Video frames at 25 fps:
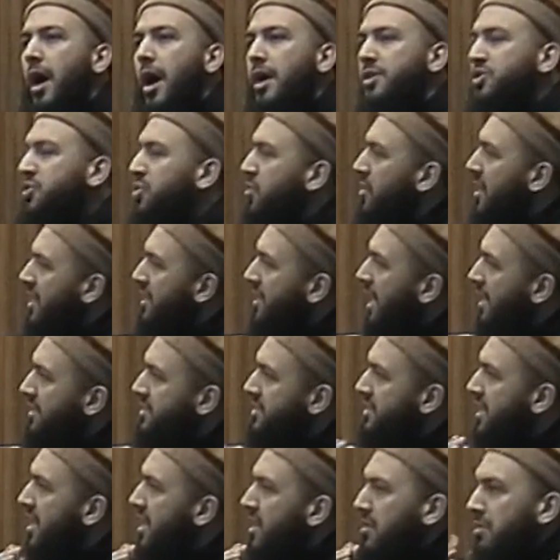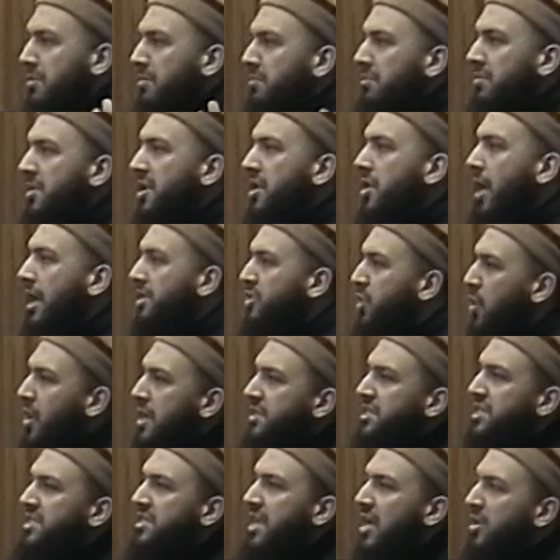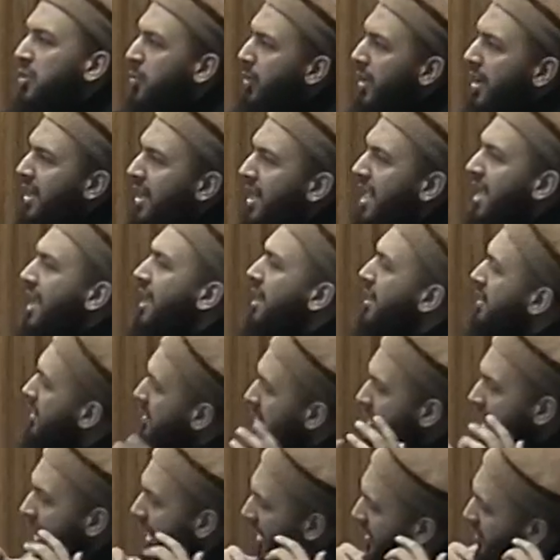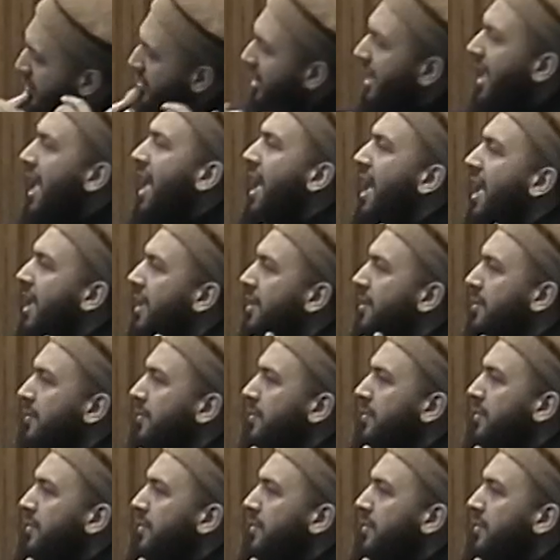As soon as, you know, as long as it's done quickly, I don't care